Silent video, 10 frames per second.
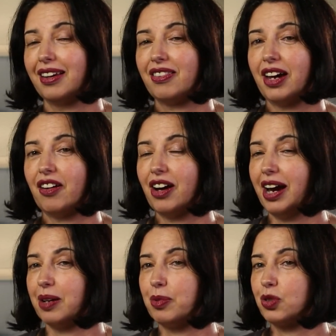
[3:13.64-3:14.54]
They are
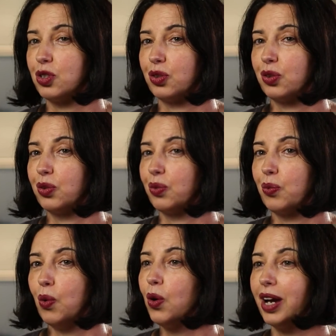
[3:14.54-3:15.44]
able to
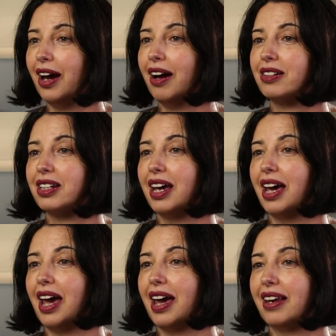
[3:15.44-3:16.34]
walk out
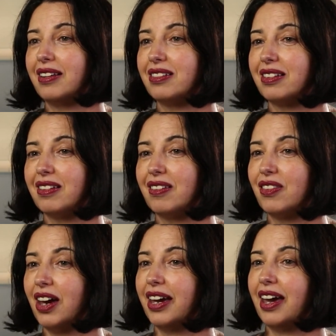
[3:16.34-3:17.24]
and
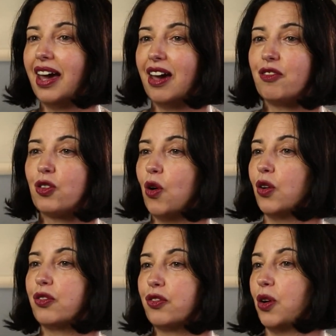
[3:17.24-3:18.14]
they have
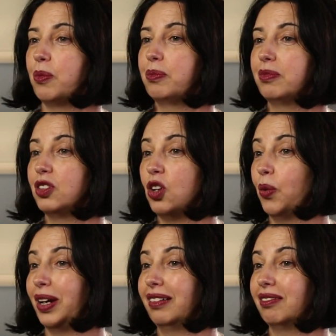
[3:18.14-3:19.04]
gone from
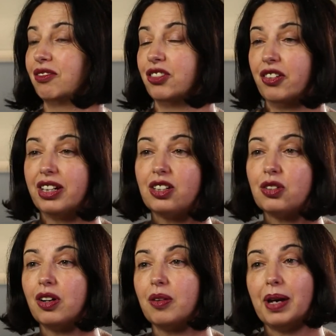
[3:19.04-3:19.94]
knowing very
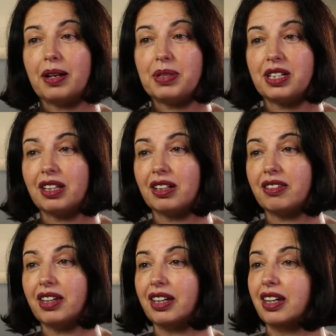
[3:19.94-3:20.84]
little about a particular
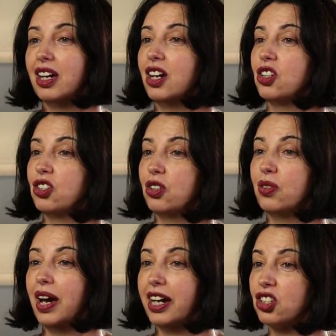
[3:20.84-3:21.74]
thing
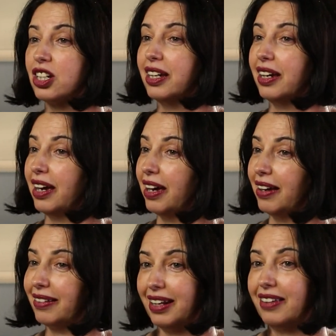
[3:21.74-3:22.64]
to actually
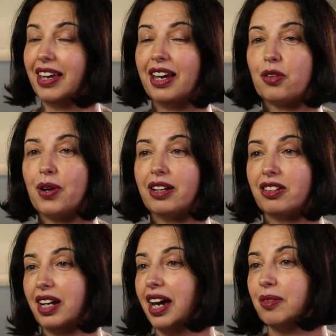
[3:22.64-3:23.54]
getting their head around
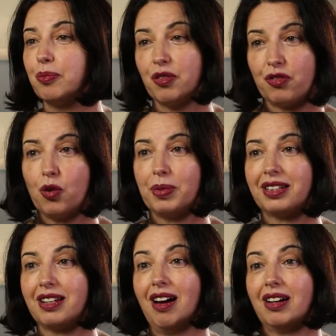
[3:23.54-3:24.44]
it and
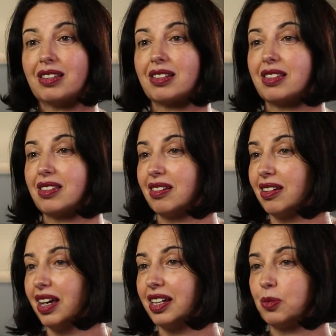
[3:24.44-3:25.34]
performing tasks,
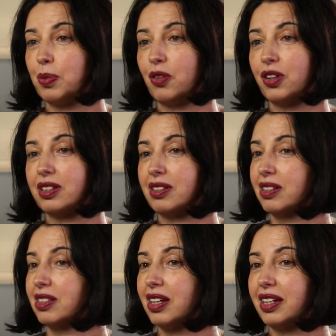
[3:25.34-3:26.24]

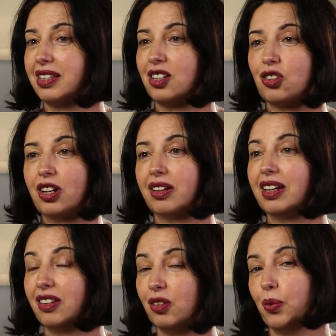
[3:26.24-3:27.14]
experiences, etc.
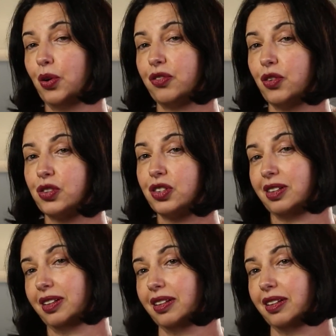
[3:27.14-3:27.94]
in the workforce.